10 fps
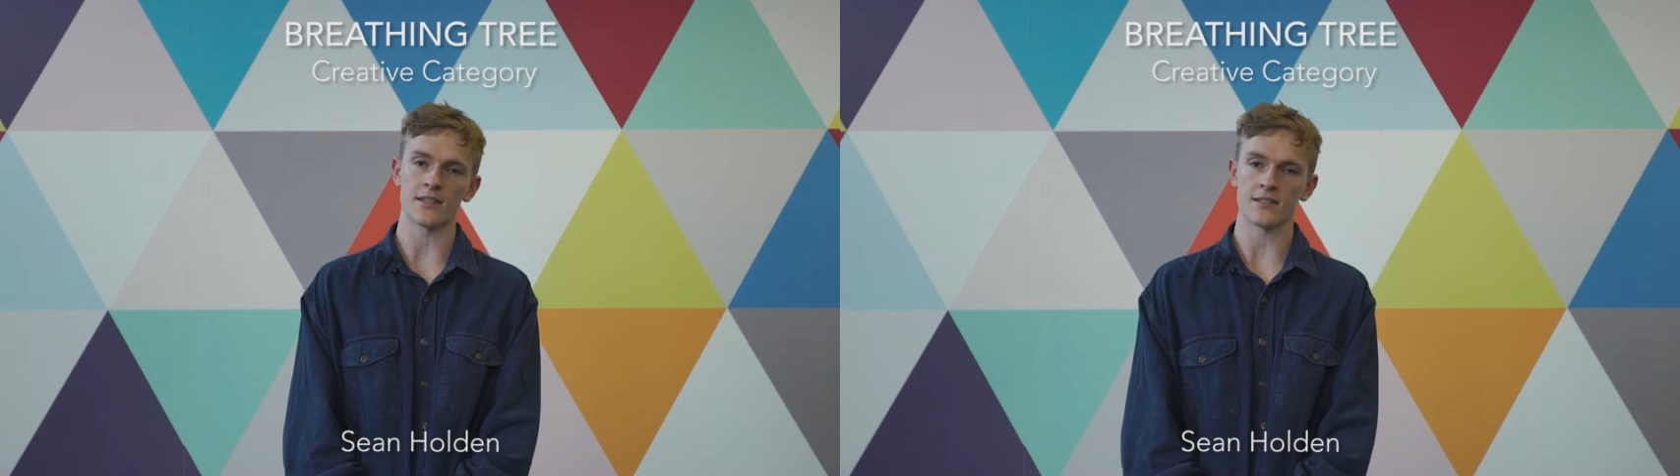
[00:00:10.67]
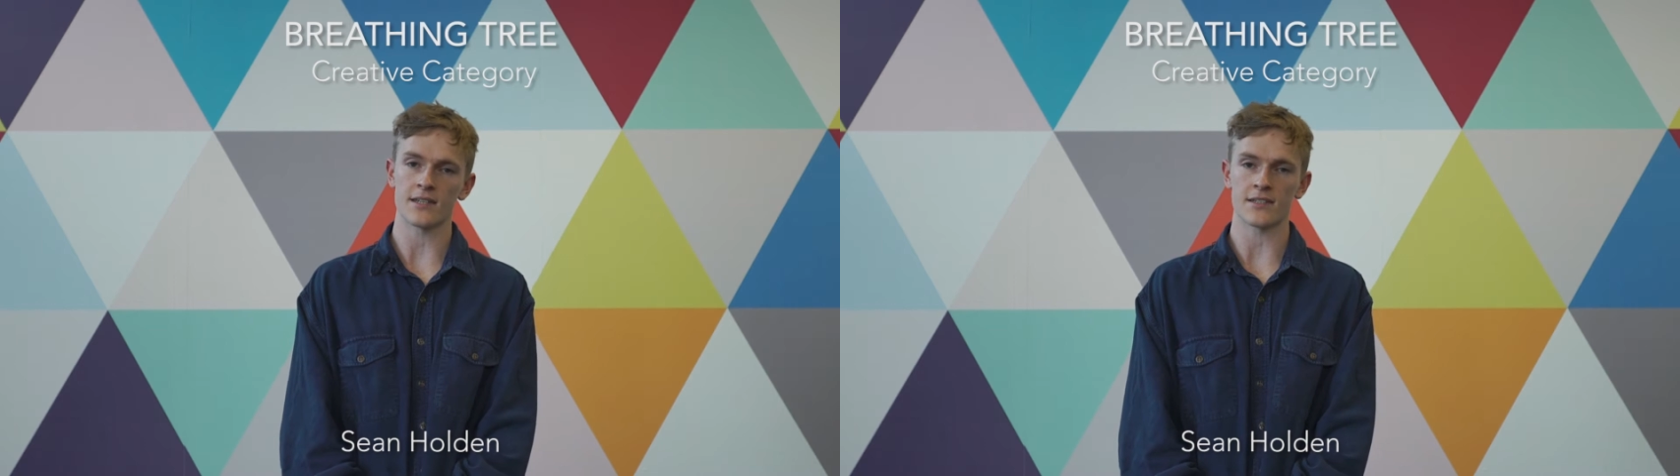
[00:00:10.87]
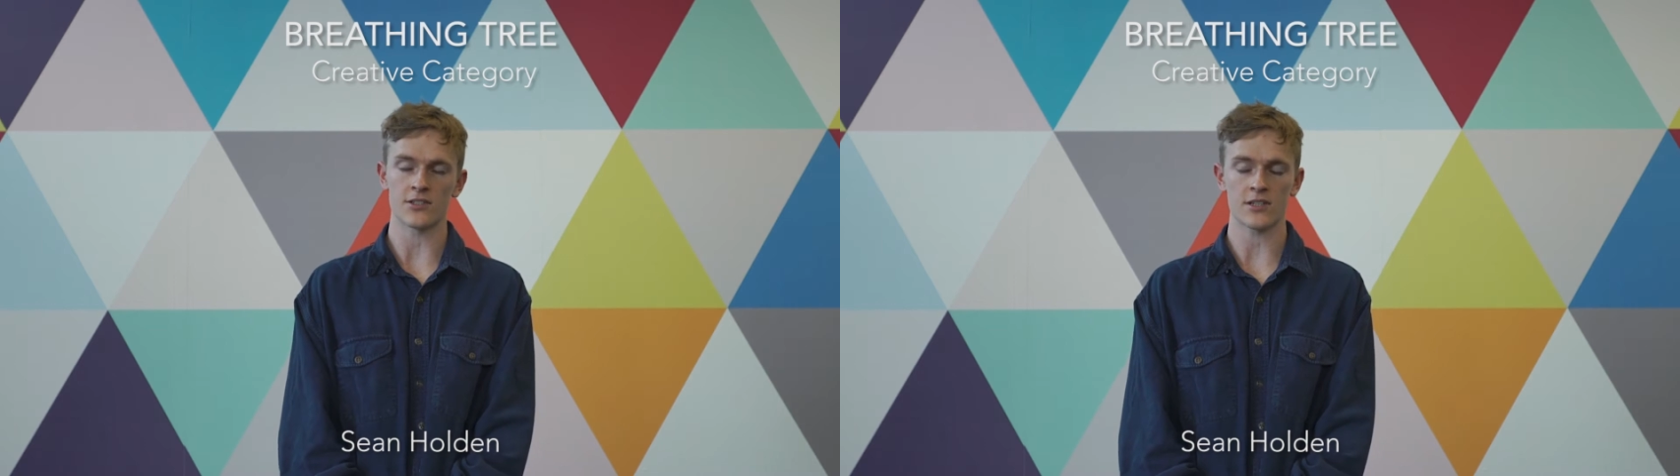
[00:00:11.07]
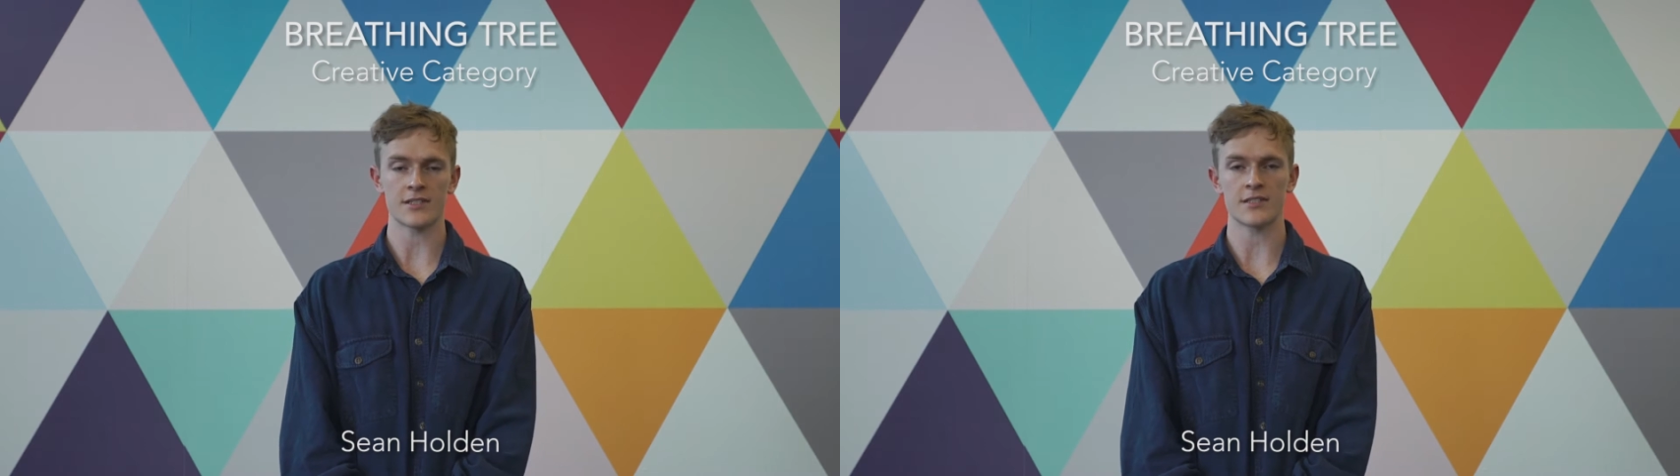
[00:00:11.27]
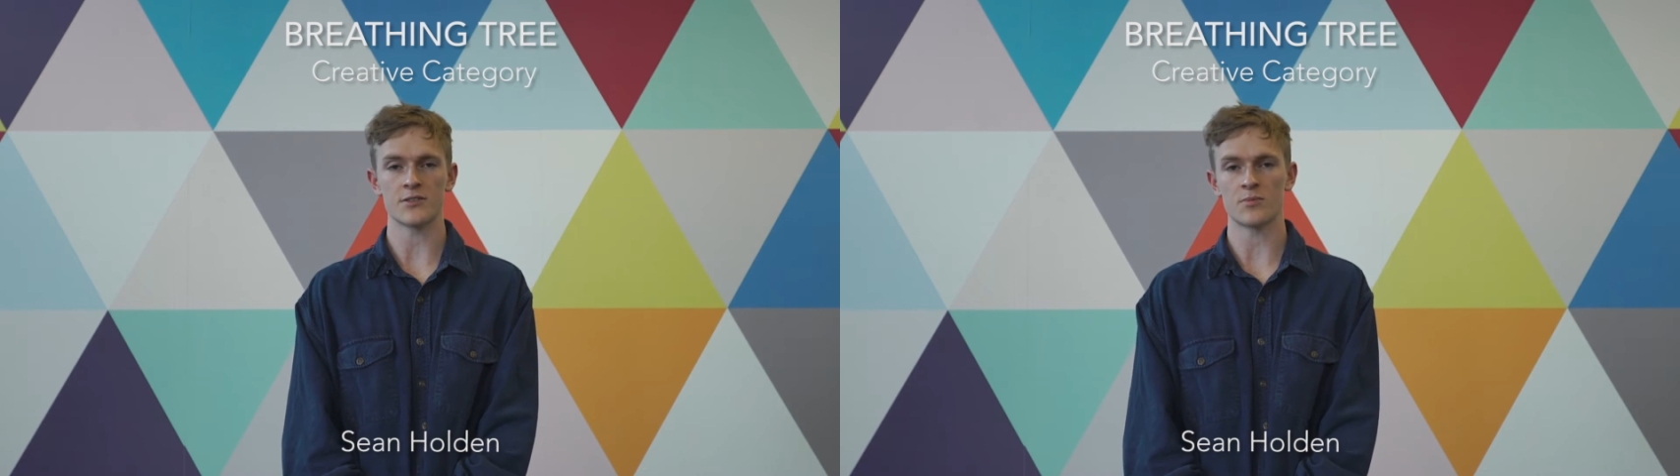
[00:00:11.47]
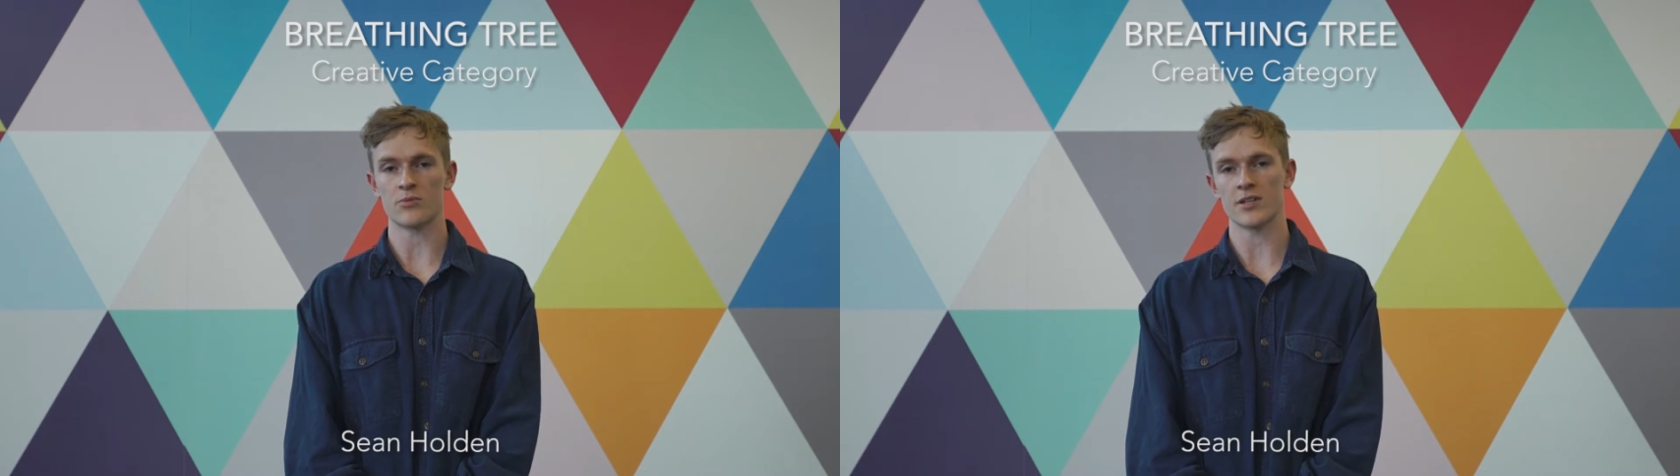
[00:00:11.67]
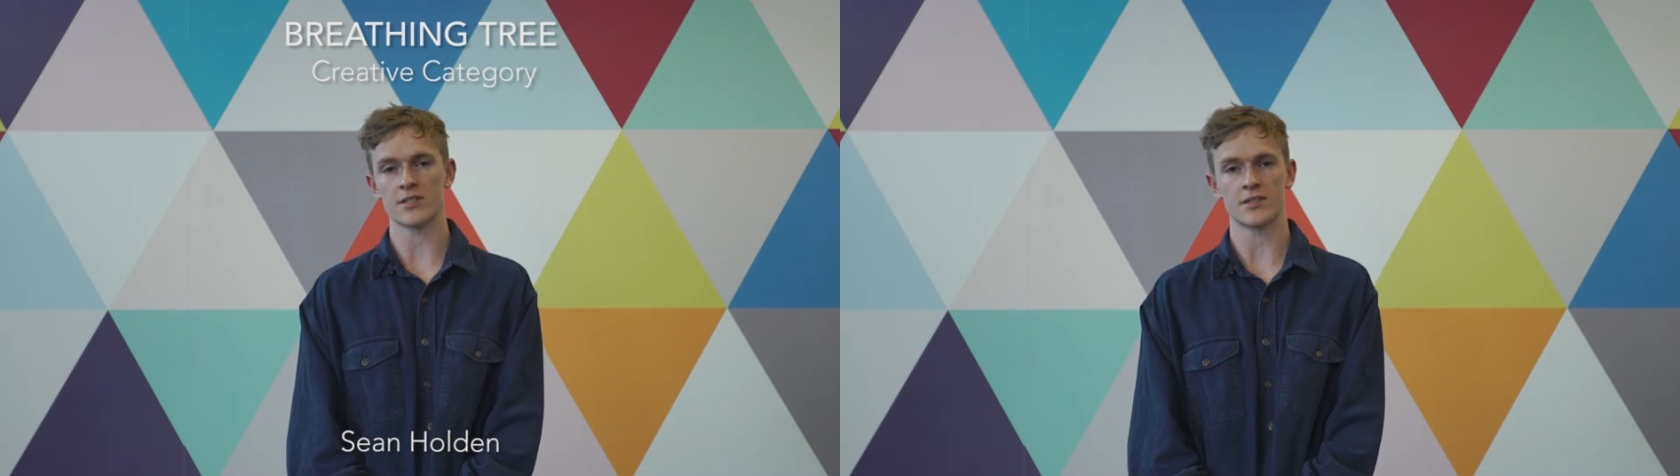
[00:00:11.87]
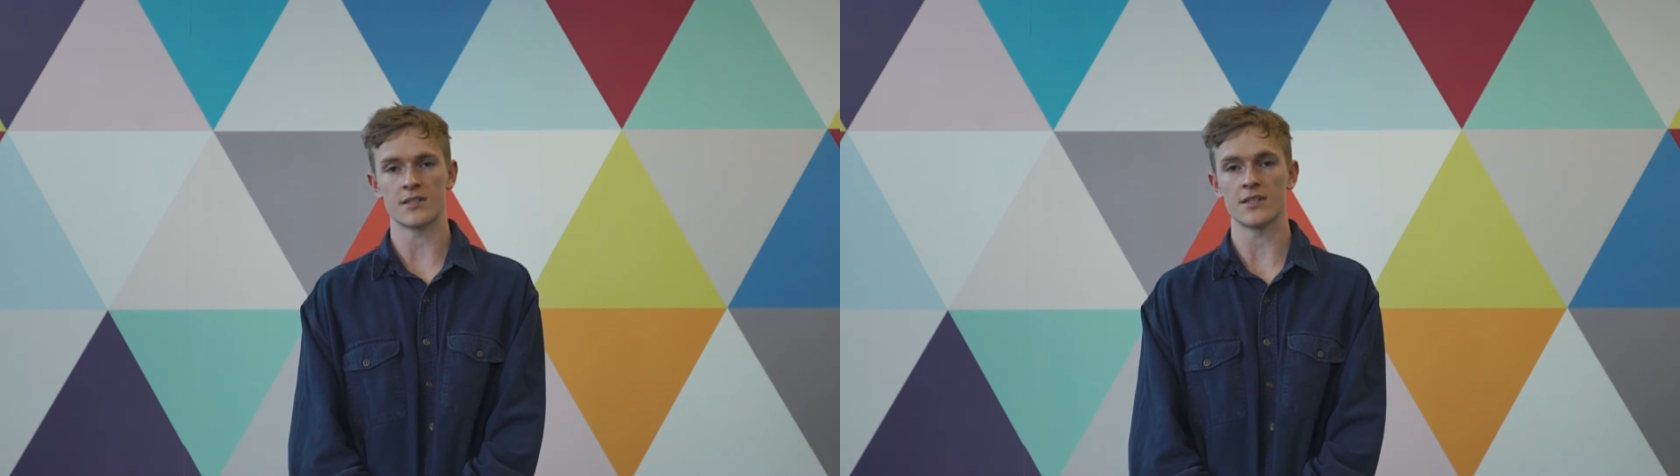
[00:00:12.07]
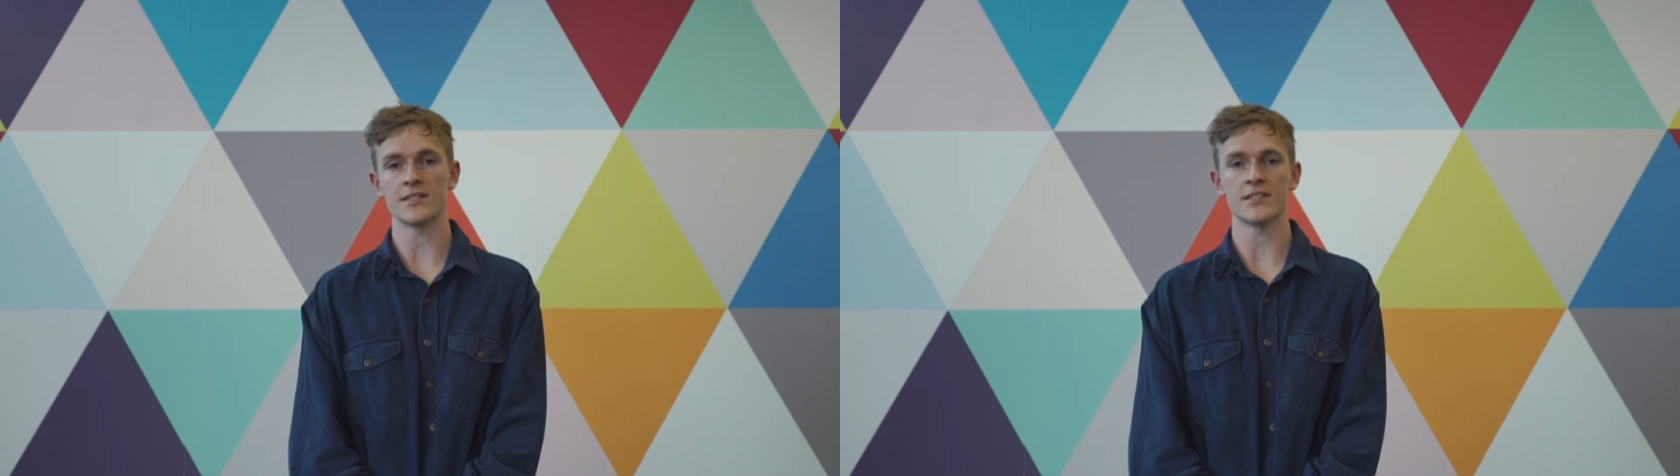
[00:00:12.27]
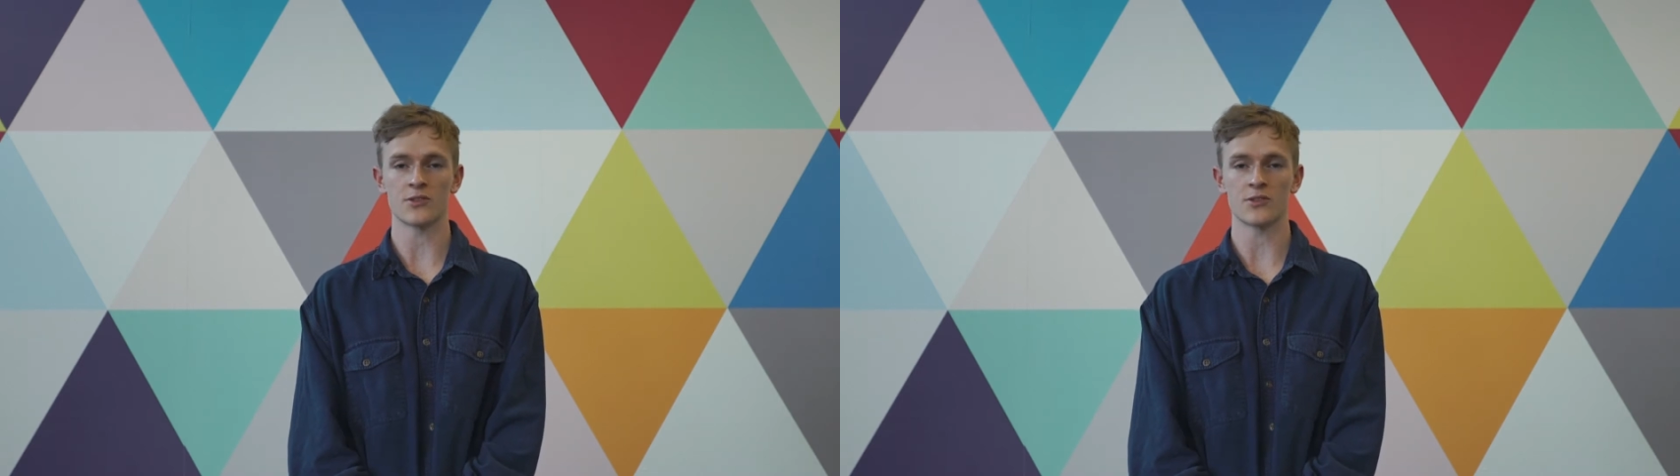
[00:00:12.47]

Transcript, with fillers: that anxiety and depression are the leading